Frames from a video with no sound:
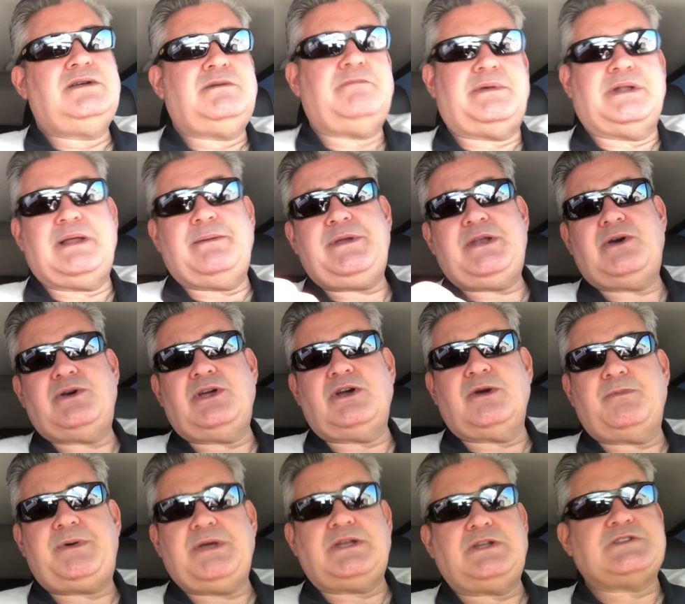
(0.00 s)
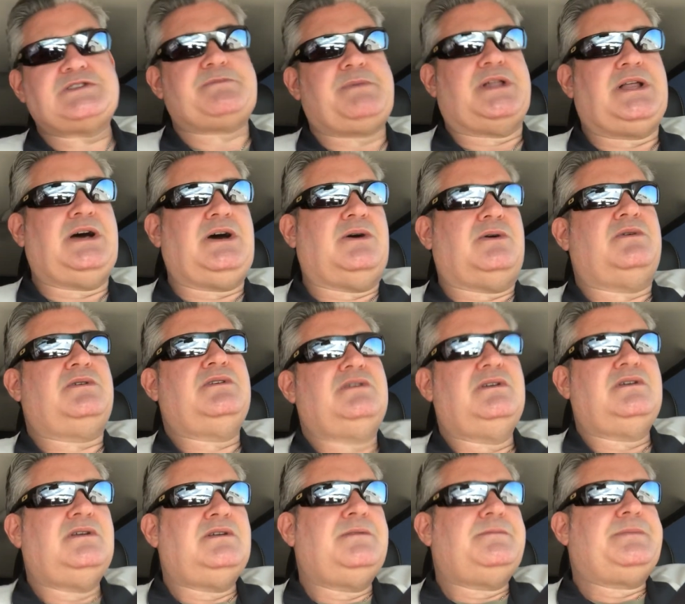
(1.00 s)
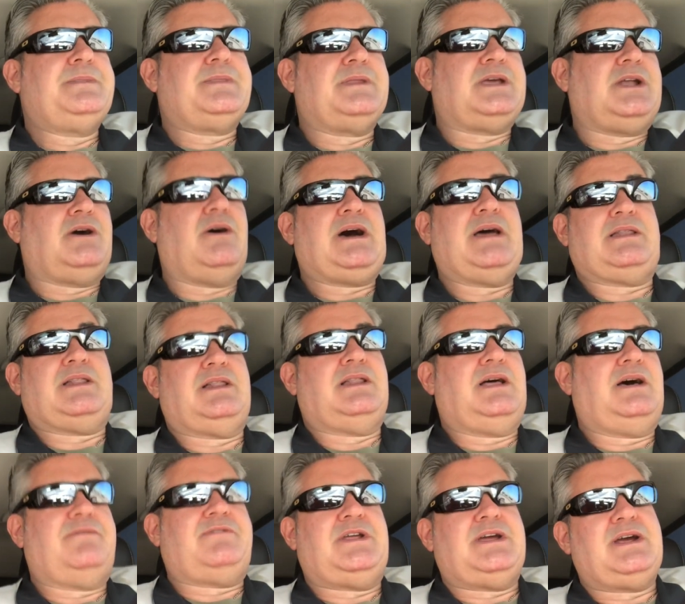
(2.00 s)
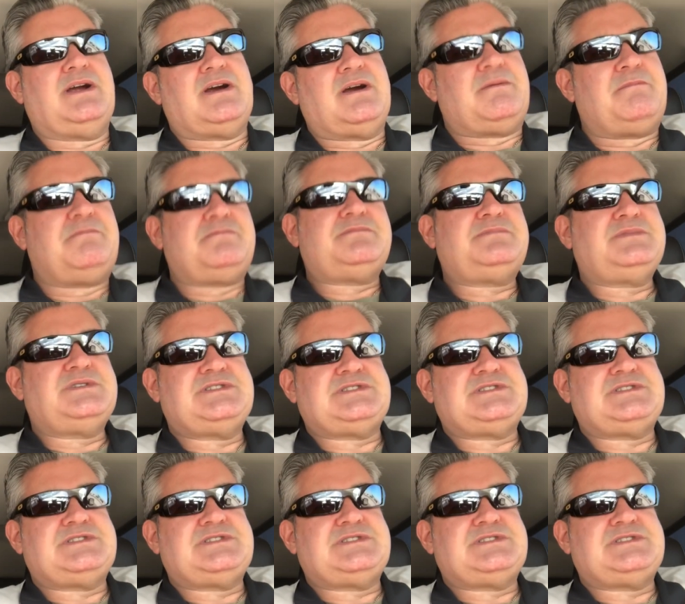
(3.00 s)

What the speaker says: But let me know your opinions below. You know, I'd love to hear them.